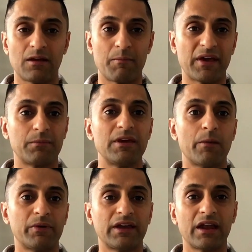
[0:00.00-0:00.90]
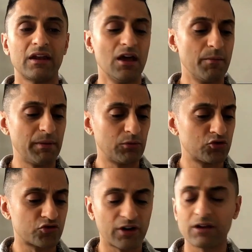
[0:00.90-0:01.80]
that pick me up again. People
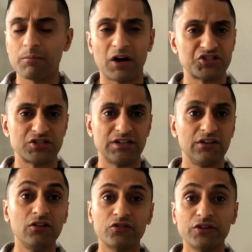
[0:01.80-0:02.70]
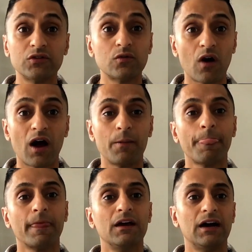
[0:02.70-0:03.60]
who drink matcha tea usually do not
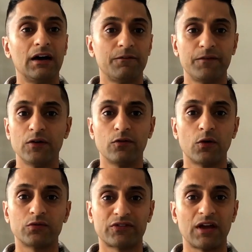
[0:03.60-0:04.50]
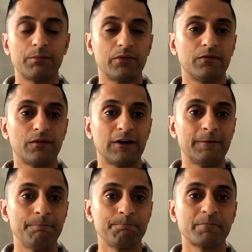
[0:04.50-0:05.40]
feel those type of
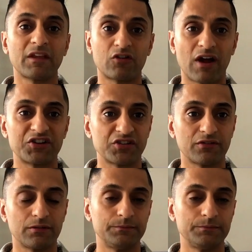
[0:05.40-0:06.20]
crashes.